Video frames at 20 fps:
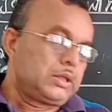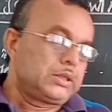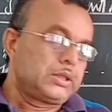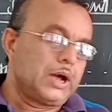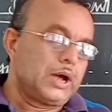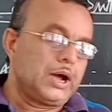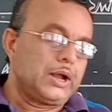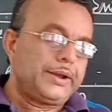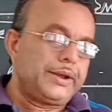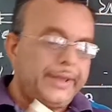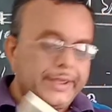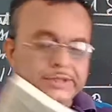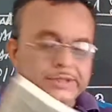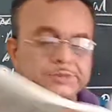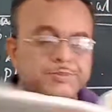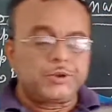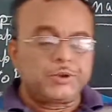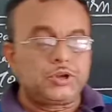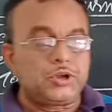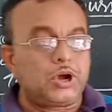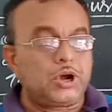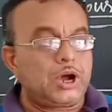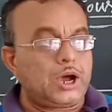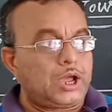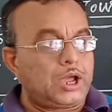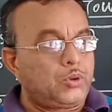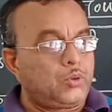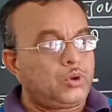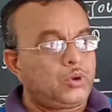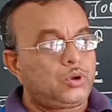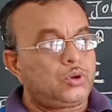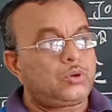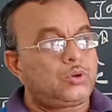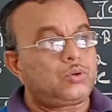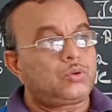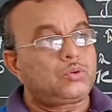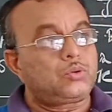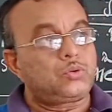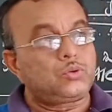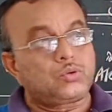The next video I will
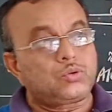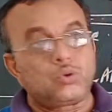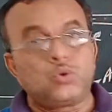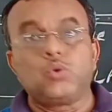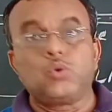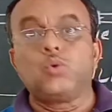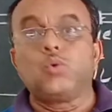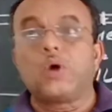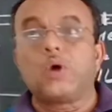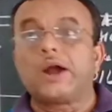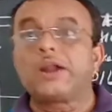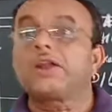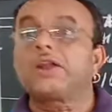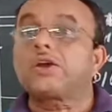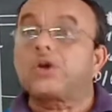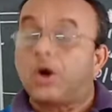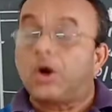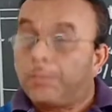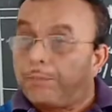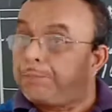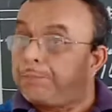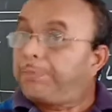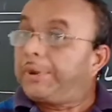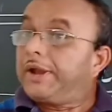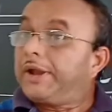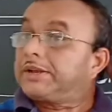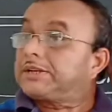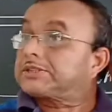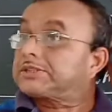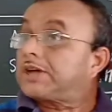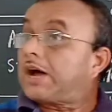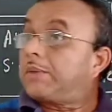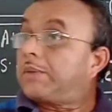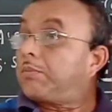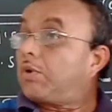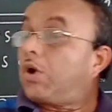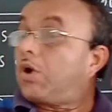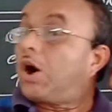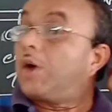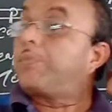do one complete
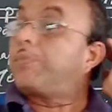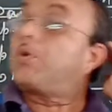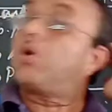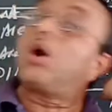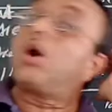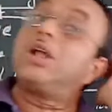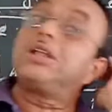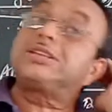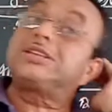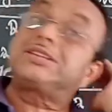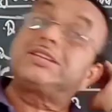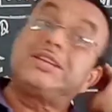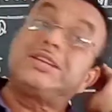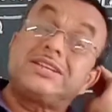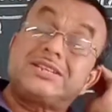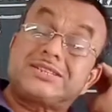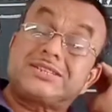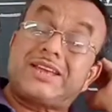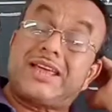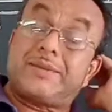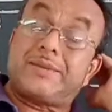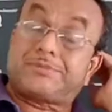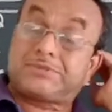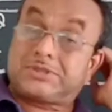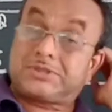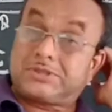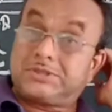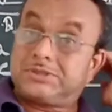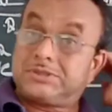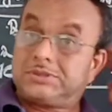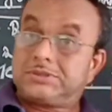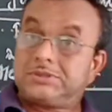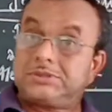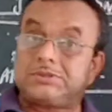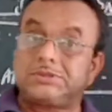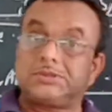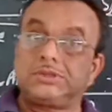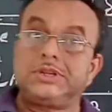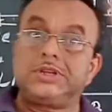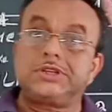sum of all 3 steps.
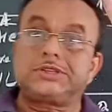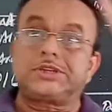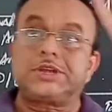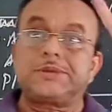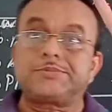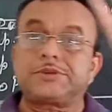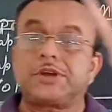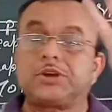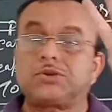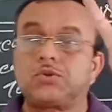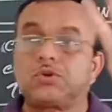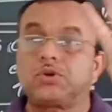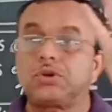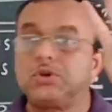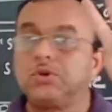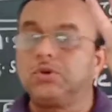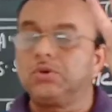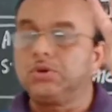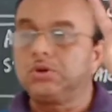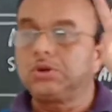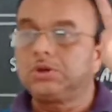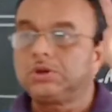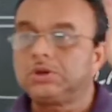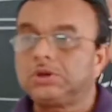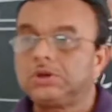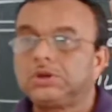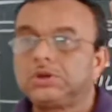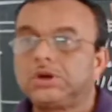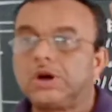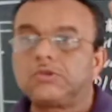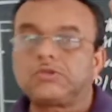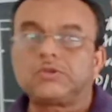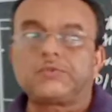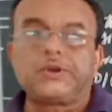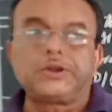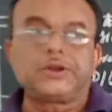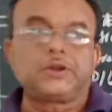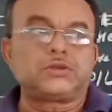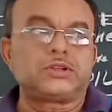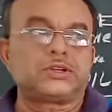3 steps I told you. How to
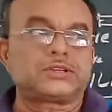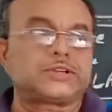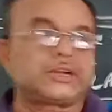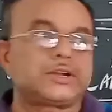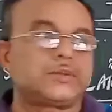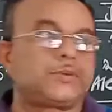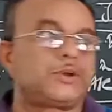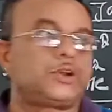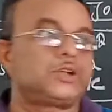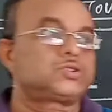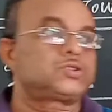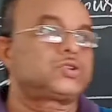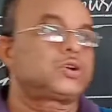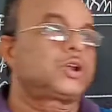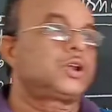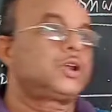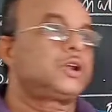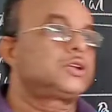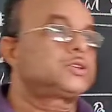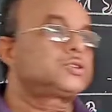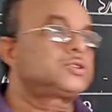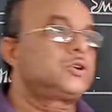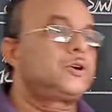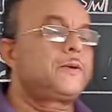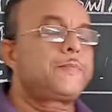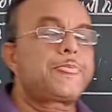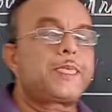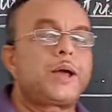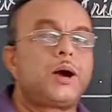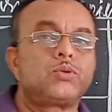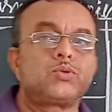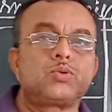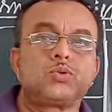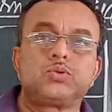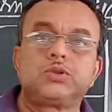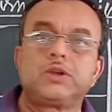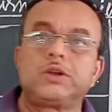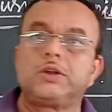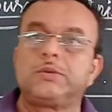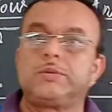find out the side ratio, gain ratio, how to
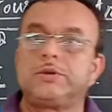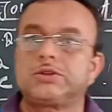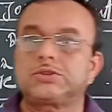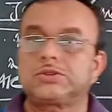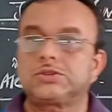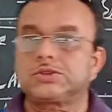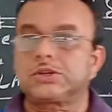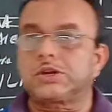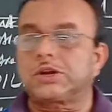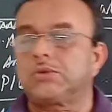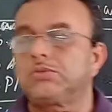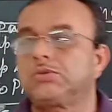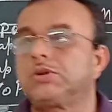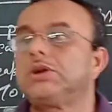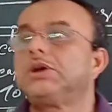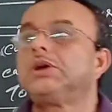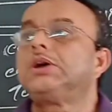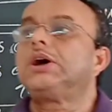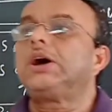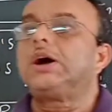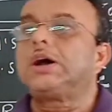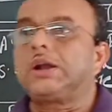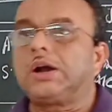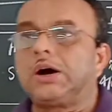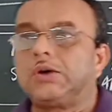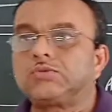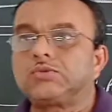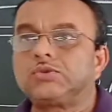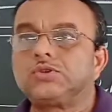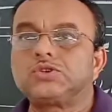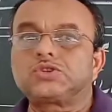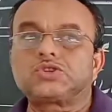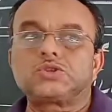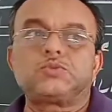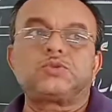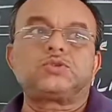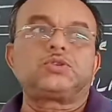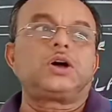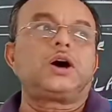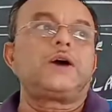do the regulations account, and how to
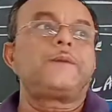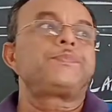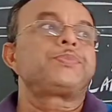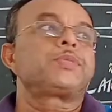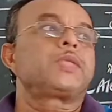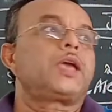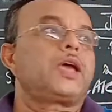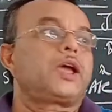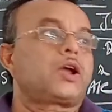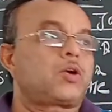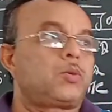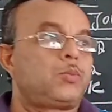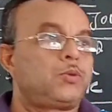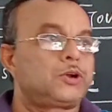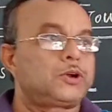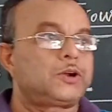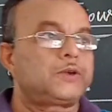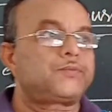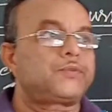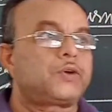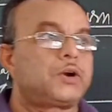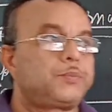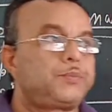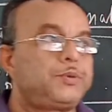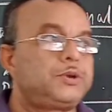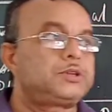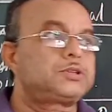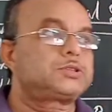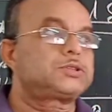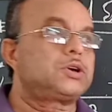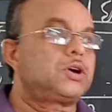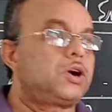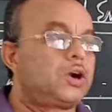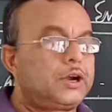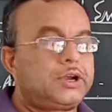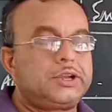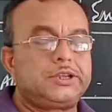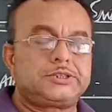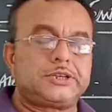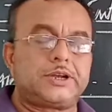distribute the accumulated profits
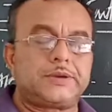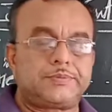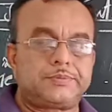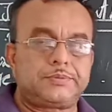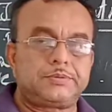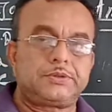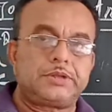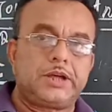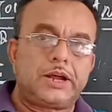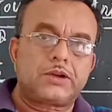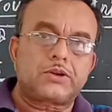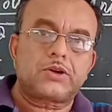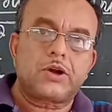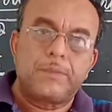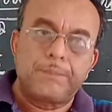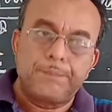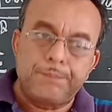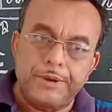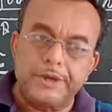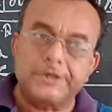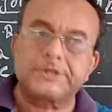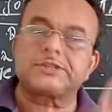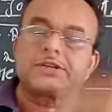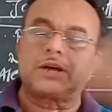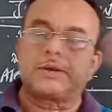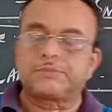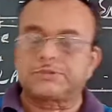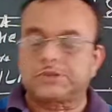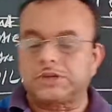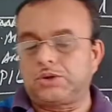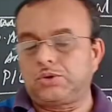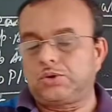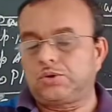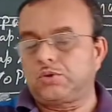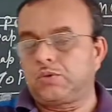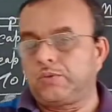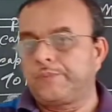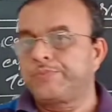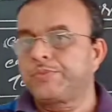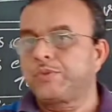or reserve. That complete sums I
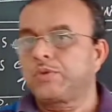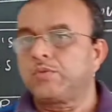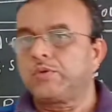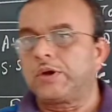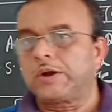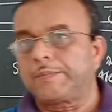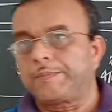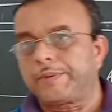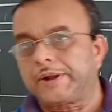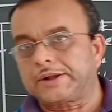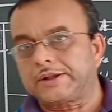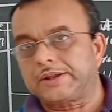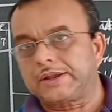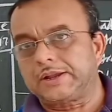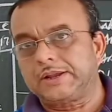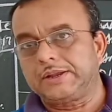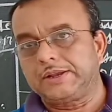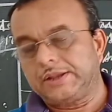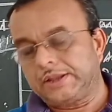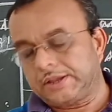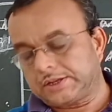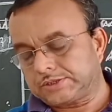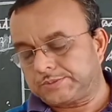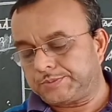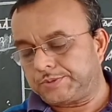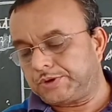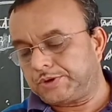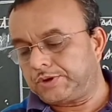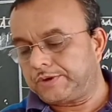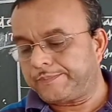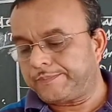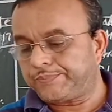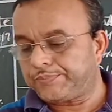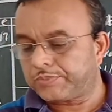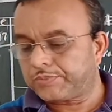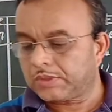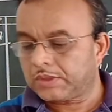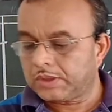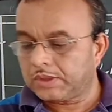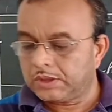will do one practical in next video.
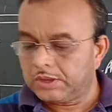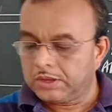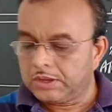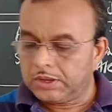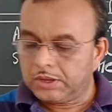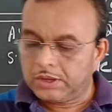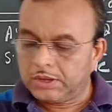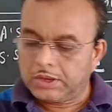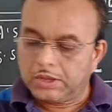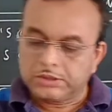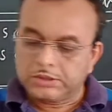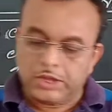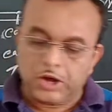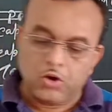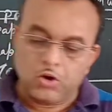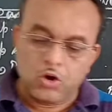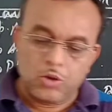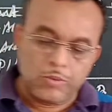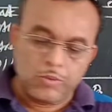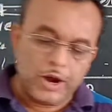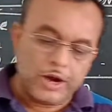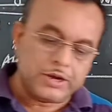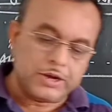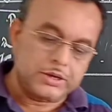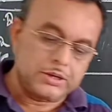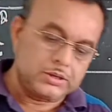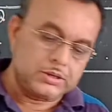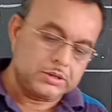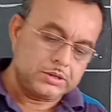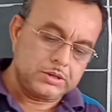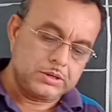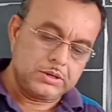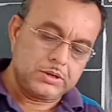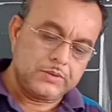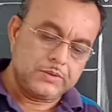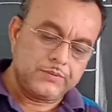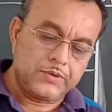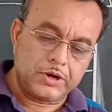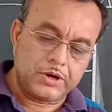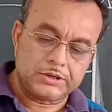The
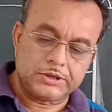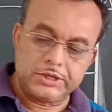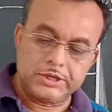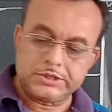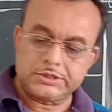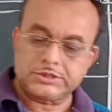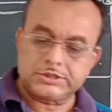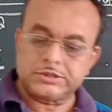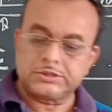homework for this,